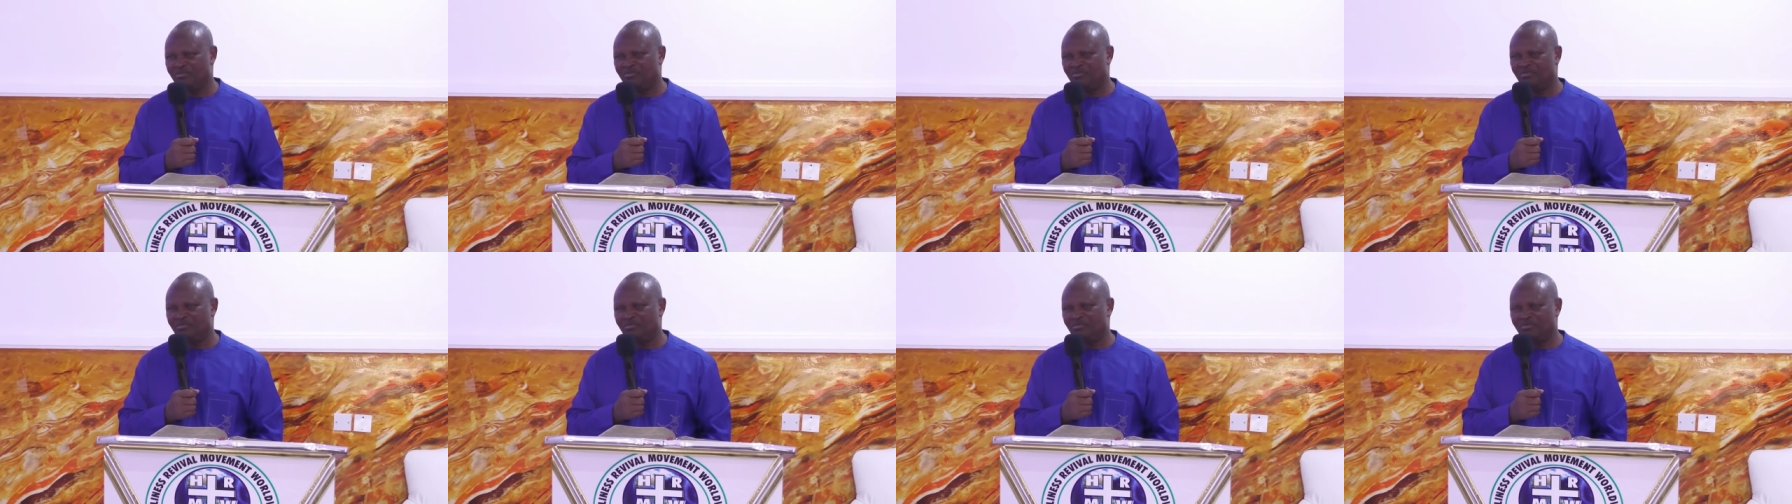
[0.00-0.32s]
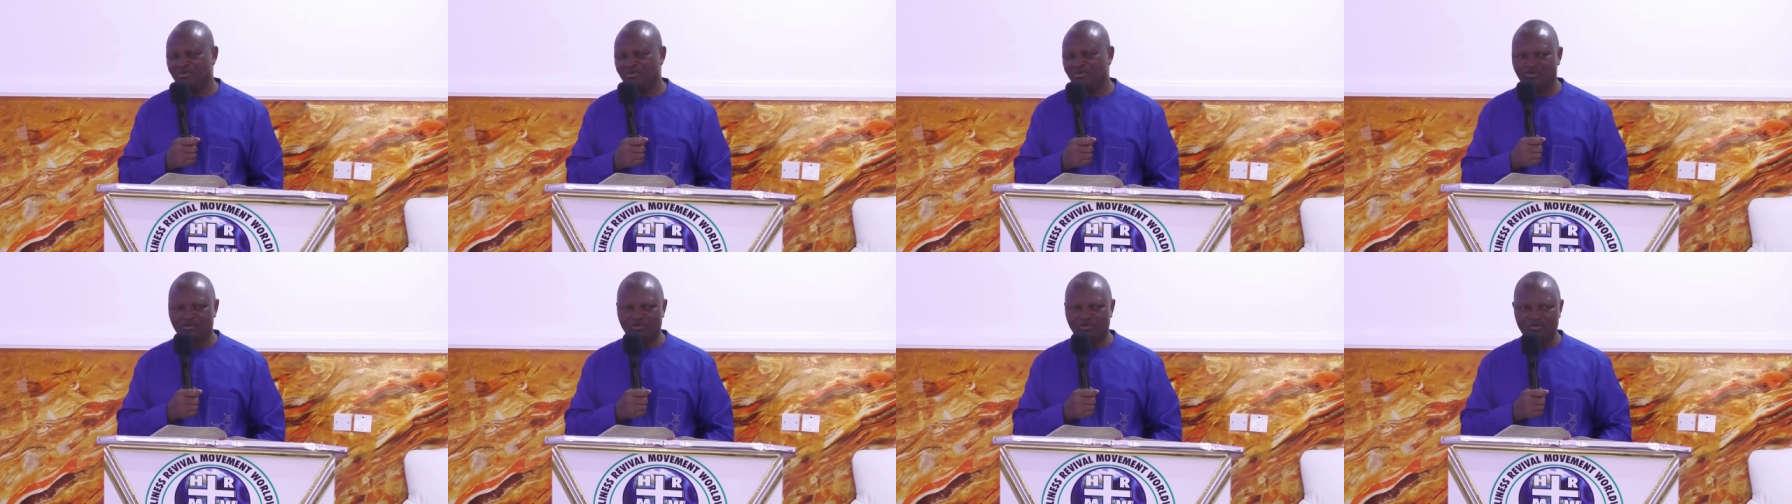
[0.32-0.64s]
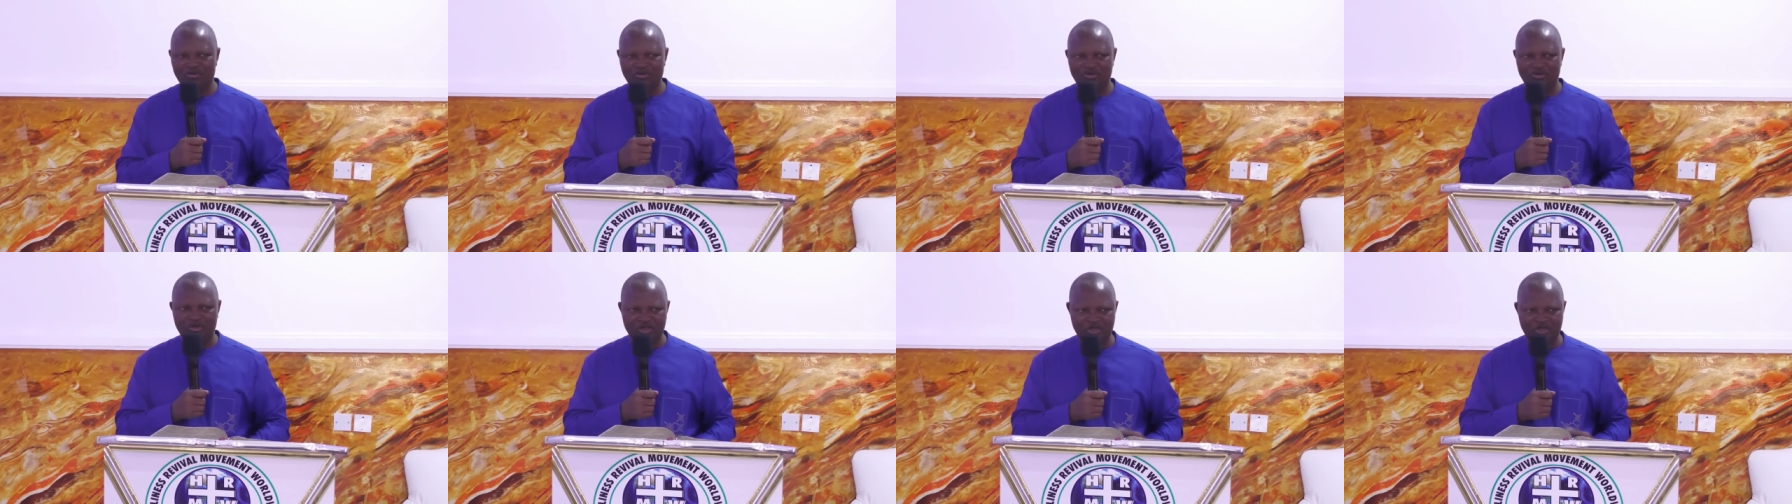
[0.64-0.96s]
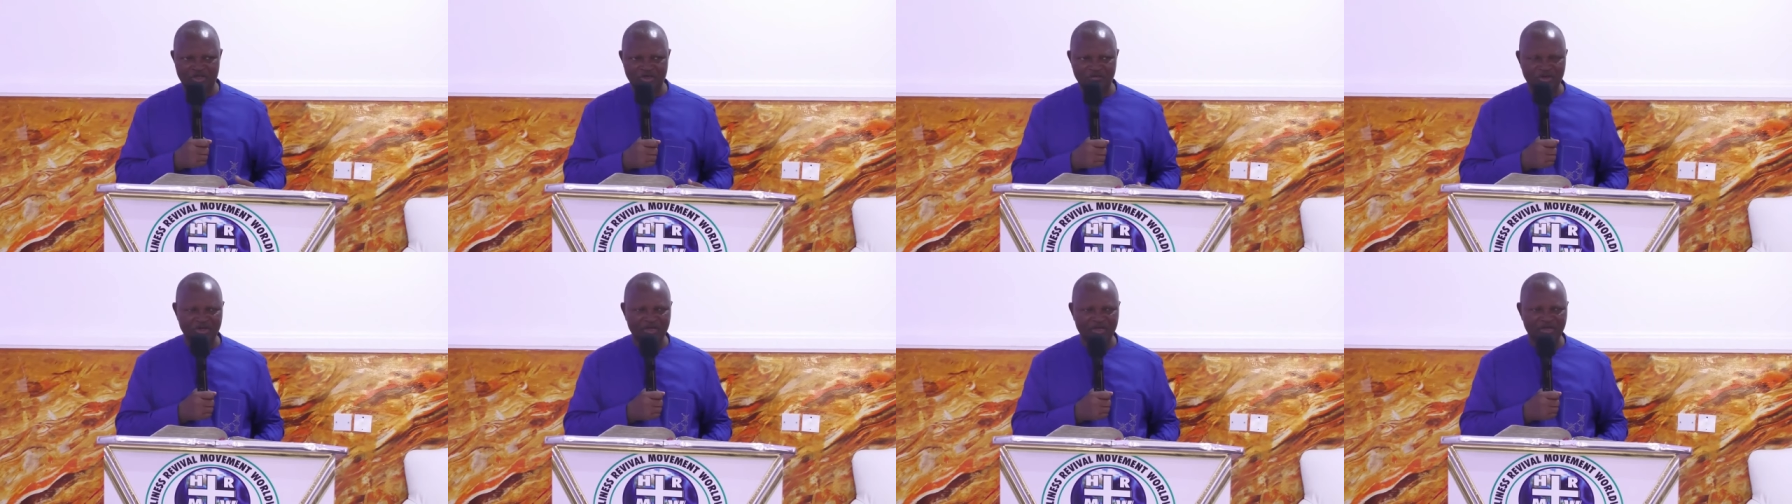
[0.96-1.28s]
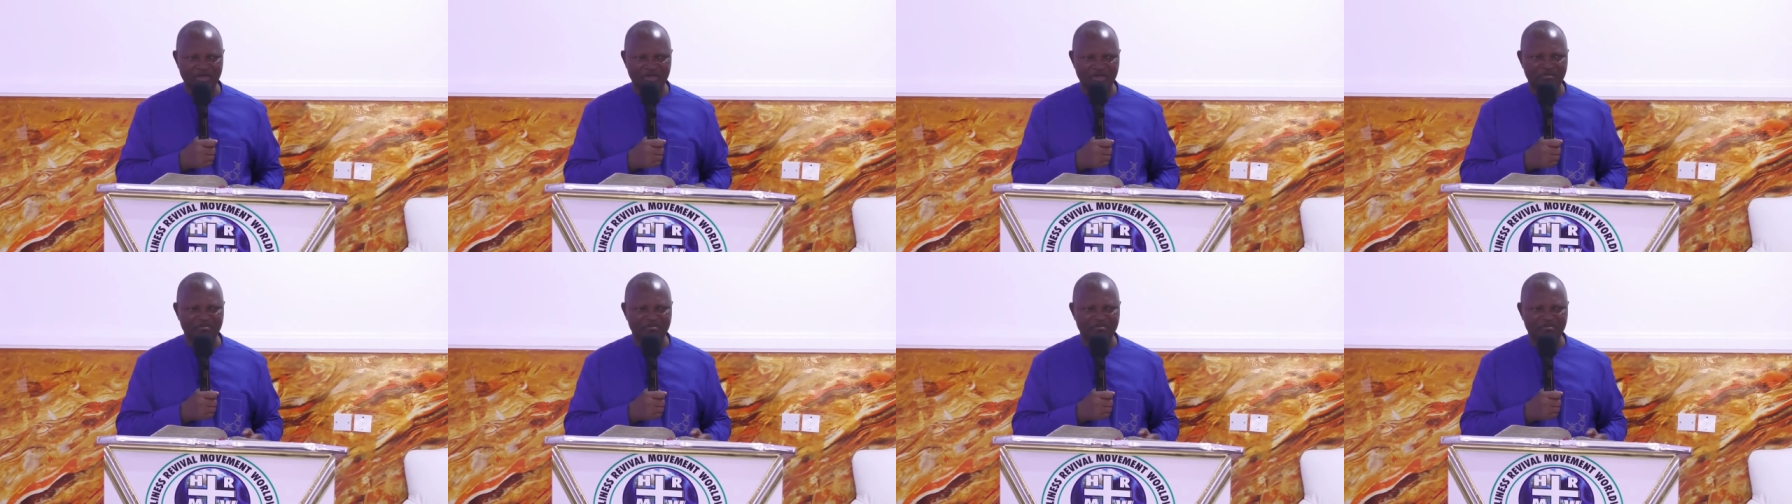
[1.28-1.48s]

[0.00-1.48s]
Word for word: to discipline him,